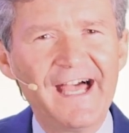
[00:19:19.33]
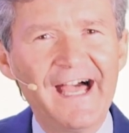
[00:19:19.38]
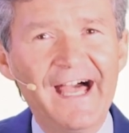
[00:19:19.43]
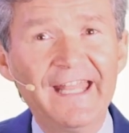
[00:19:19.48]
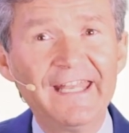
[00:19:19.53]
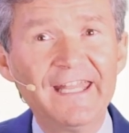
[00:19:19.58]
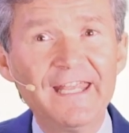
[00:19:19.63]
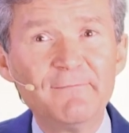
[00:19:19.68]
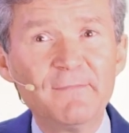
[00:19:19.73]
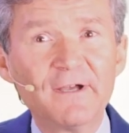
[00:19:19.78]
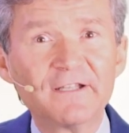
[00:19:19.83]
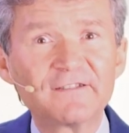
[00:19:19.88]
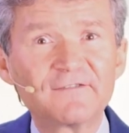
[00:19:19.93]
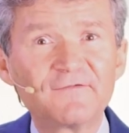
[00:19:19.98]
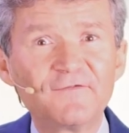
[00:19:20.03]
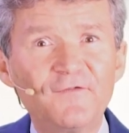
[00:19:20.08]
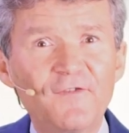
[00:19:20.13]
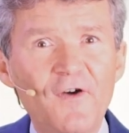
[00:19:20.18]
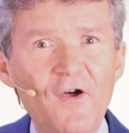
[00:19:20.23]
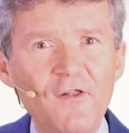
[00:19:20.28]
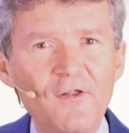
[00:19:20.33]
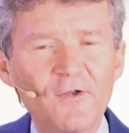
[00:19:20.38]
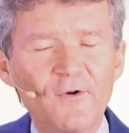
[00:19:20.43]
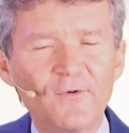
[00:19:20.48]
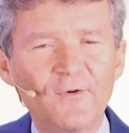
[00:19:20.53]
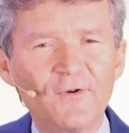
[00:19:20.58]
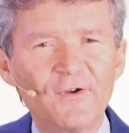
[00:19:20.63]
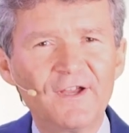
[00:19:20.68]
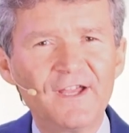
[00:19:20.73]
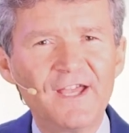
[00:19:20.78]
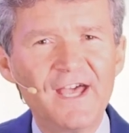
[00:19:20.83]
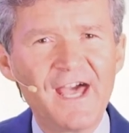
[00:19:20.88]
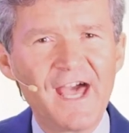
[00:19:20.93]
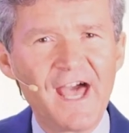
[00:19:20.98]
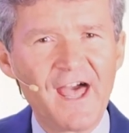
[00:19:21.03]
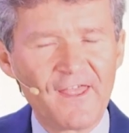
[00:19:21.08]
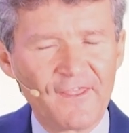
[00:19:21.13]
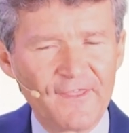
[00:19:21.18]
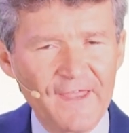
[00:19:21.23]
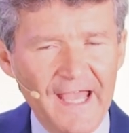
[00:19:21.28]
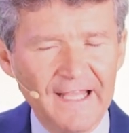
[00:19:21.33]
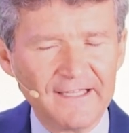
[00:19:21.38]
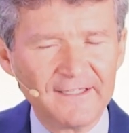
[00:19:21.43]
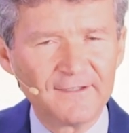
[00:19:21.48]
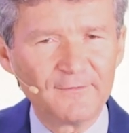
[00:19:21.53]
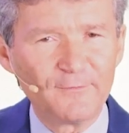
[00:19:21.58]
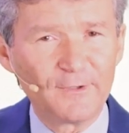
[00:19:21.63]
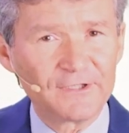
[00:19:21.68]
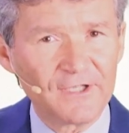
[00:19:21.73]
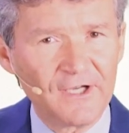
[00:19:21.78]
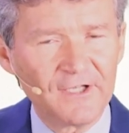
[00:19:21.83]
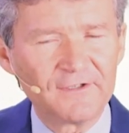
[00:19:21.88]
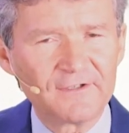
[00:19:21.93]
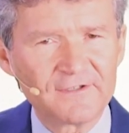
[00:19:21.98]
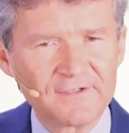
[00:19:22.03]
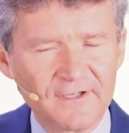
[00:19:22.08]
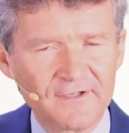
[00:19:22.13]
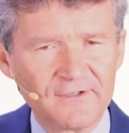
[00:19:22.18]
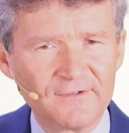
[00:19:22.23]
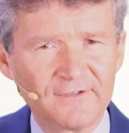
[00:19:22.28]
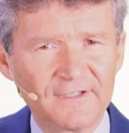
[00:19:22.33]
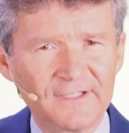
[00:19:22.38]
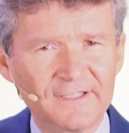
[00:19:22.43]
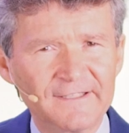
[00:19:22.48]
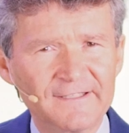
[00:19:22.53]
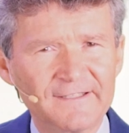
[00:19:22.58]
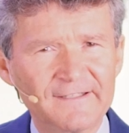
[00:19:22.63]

and they must follow that what others are doing.